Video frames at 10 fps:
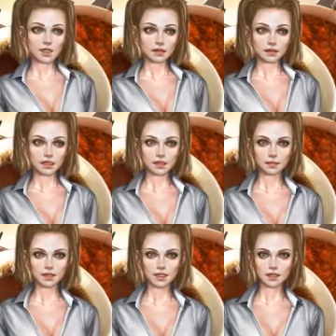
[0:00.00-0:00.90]

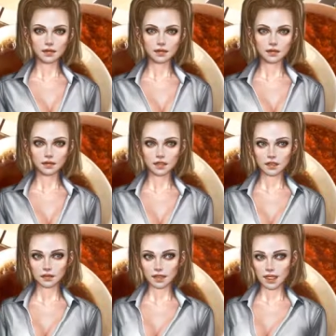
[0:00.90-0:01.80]
accommodations with a terrace
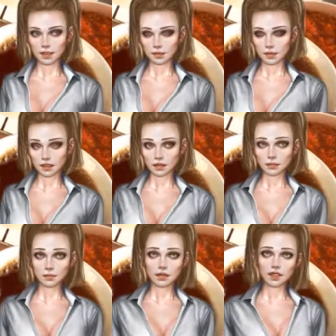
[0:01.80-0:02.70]
and flat screen
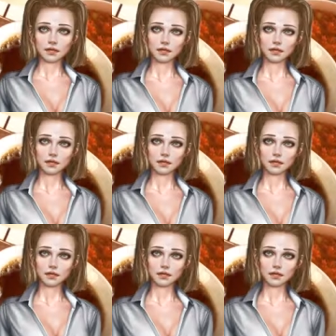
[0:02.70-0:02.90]
TV.